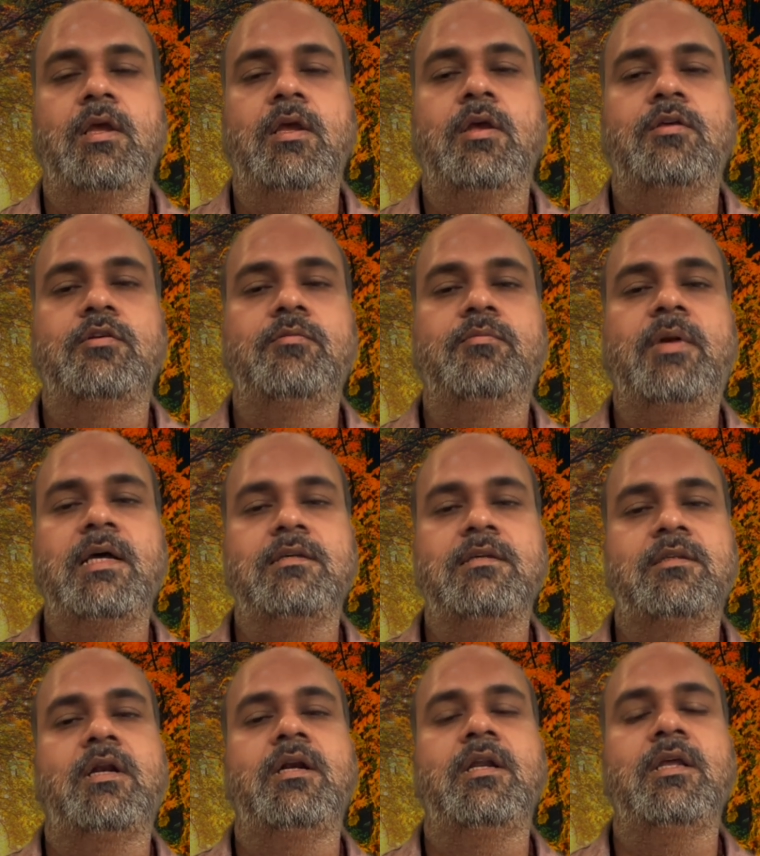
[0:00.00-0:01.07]
So by
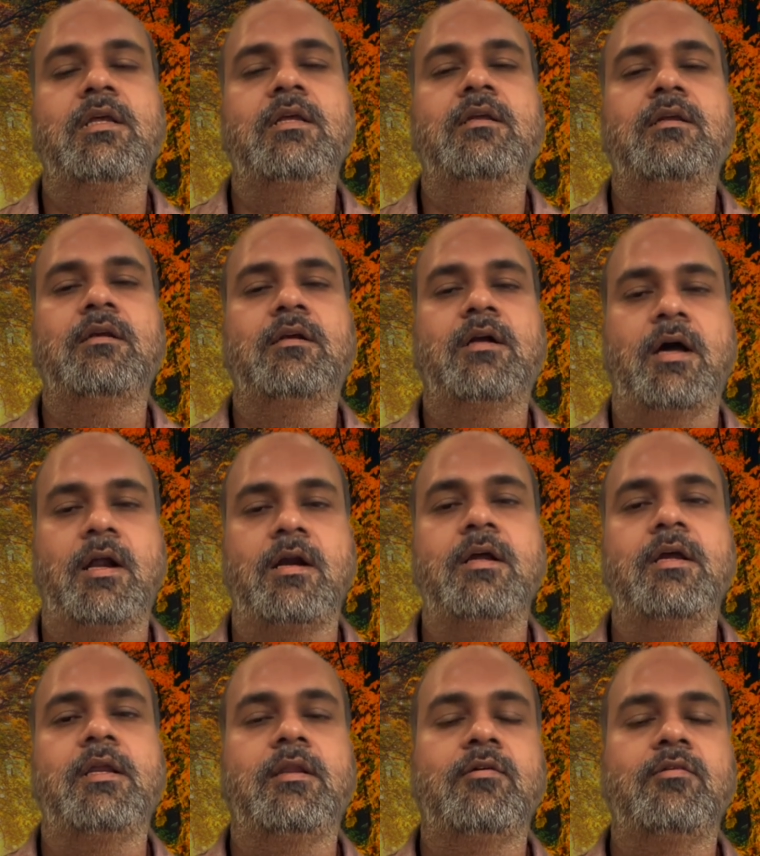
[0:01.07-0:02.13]
studying Karana
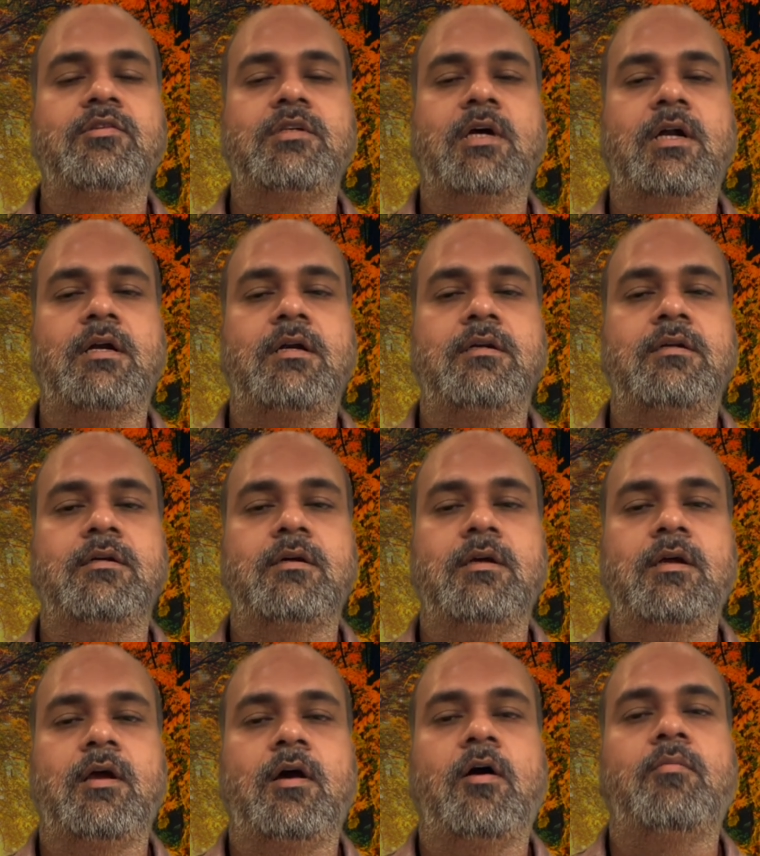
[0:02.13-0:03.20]
in your chart,
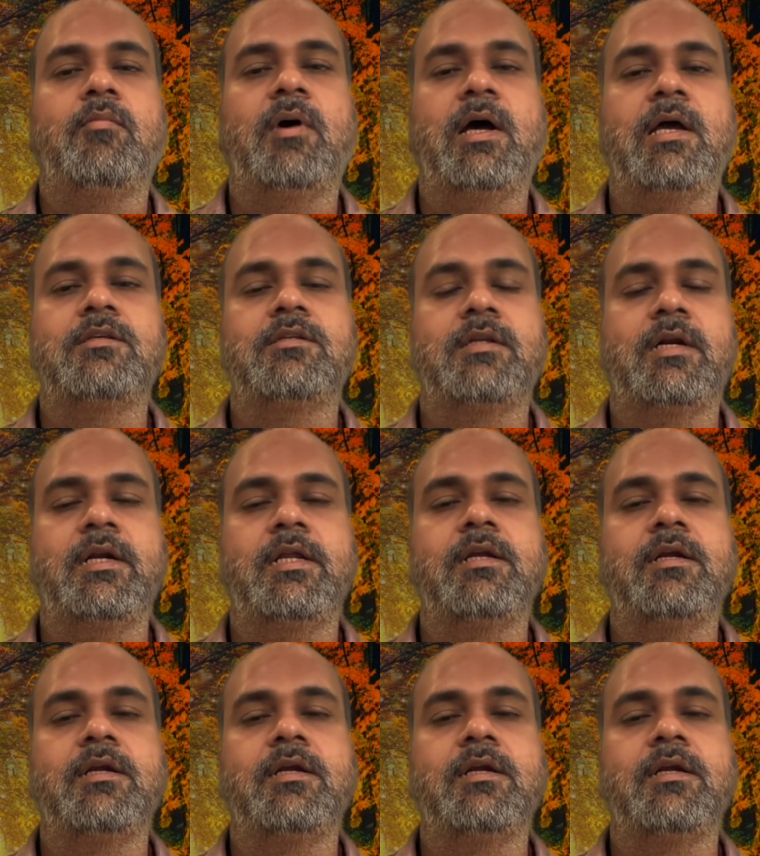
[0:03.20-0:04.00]
or by studying